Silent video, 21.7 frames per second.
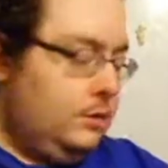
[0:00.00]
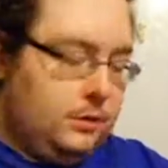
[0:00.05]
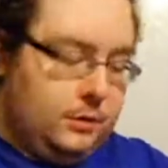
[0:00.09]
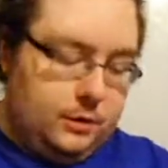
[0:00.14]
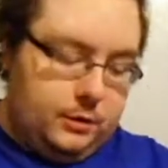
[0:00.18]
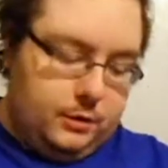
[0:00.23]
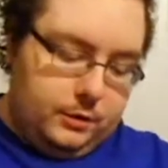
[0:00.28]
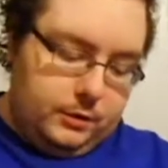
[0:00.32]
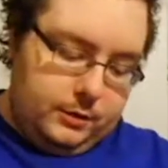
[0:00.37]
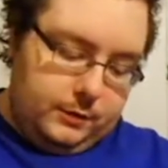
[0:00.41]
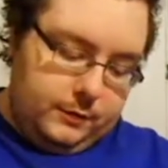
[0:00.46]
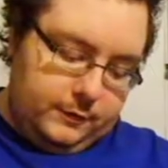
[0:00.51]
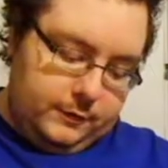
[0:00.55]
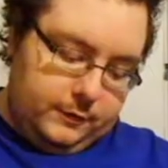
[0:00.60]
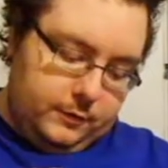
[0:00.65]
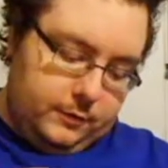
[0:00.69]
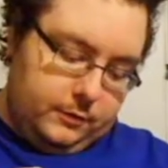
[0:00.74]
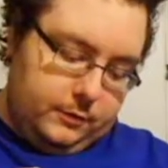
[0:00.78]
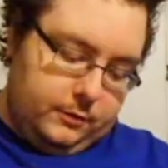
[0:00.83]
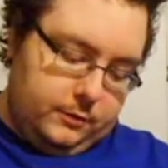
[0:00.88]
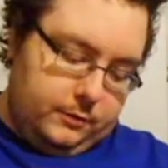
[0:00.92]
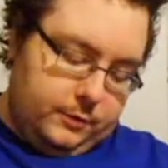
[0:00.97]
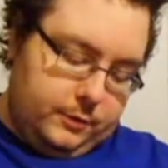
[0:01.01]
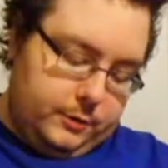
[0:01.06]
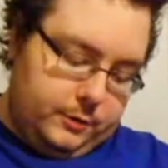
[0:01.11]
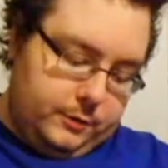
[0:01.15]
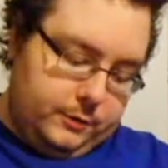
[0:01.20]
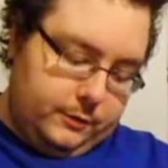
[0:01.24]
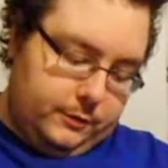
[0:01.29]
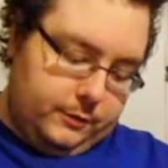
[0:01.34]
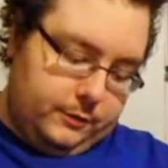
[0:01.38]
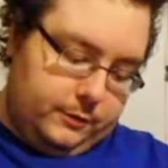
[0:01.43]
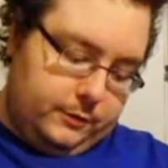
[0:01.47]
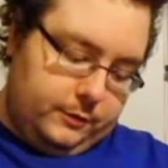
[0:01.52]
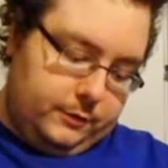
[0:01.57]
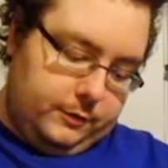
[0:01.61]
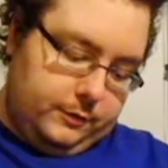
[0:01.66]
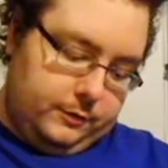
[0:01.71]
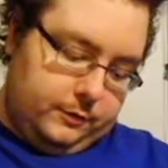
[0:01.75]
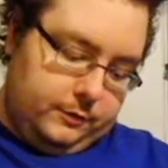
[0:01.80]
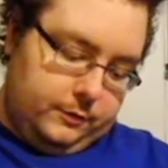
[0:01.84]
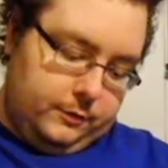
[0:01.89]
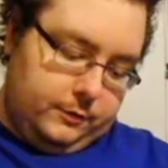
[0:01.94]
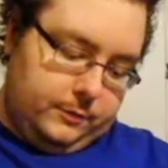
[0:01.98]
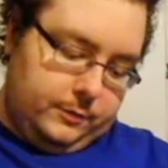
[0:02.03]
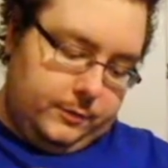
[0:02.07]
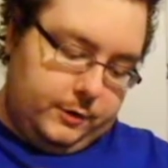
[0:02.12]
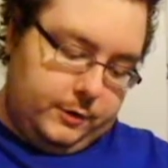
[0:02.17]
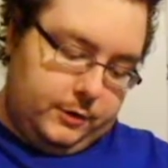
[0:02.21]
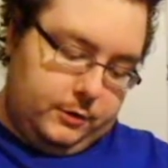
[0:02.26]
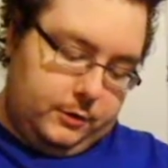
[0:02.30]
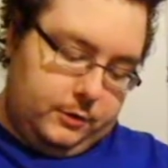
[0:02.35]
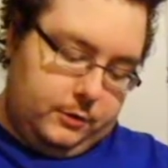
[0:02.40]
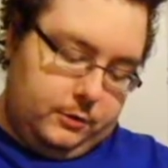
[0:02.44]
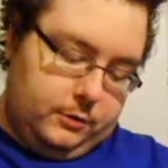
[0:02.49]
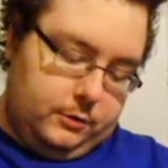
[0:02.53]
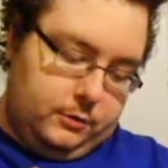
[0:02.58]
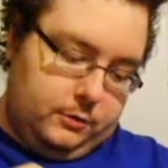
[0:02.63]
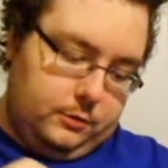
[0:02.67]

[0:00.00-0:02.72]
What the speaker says: these either, because they'll get stripped down and